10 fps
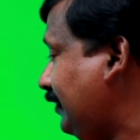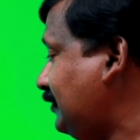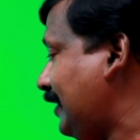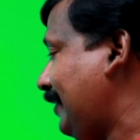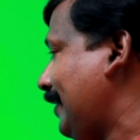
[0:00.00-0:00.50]

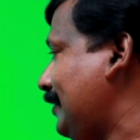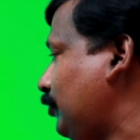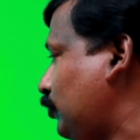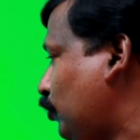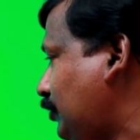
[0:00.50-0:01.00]
his
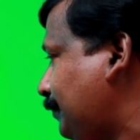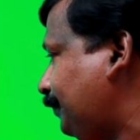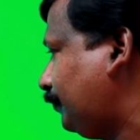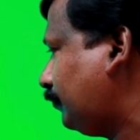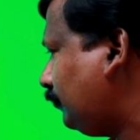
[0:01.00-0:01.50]
undergraduate course,
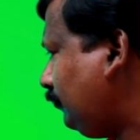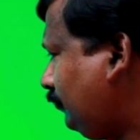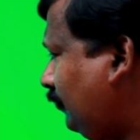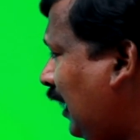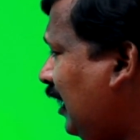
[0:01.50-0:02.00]

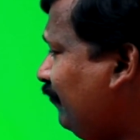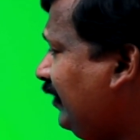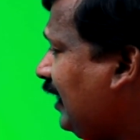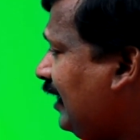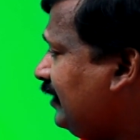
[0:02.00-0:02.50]
and we
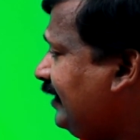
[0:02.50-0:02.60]
can